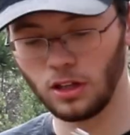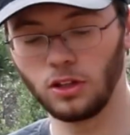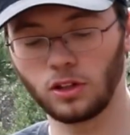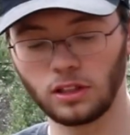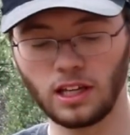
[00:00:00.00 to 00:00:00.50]

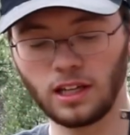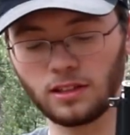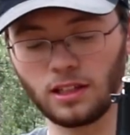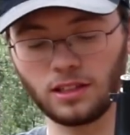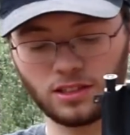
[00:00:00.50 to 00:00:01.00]
You can take
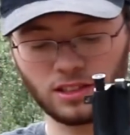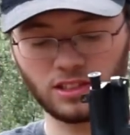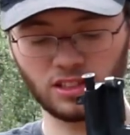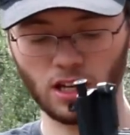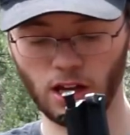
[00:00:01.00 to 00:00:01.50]
this, this
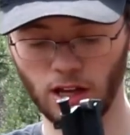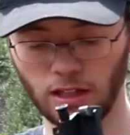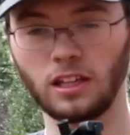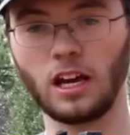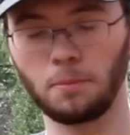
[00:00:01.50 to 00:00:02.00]
is a
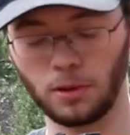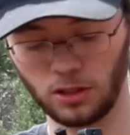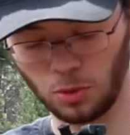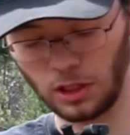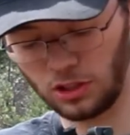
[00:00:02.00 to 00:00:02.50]
Chiappa
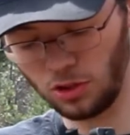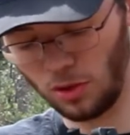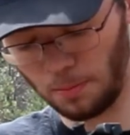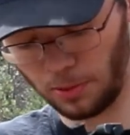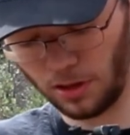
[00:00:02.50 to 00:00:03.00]

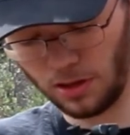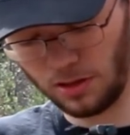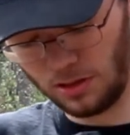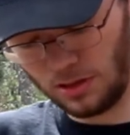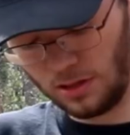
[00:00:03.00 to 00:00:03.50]
.22 upper,
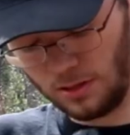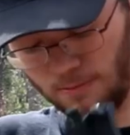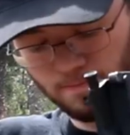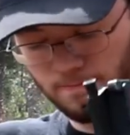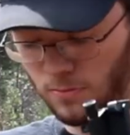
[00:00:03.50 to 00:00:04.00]

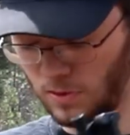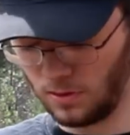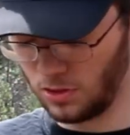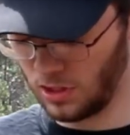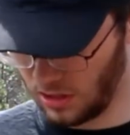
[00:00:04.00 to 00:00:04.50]

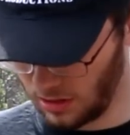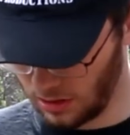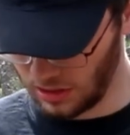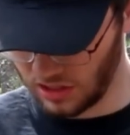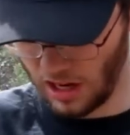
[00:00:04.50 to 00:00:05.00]
just
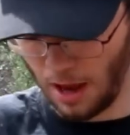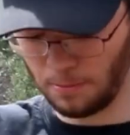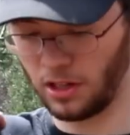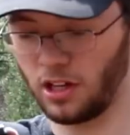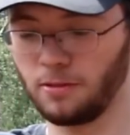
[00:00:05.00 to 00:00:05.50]

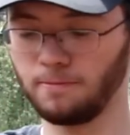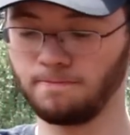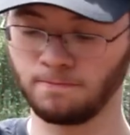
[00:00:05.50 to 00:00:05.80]
snap it on,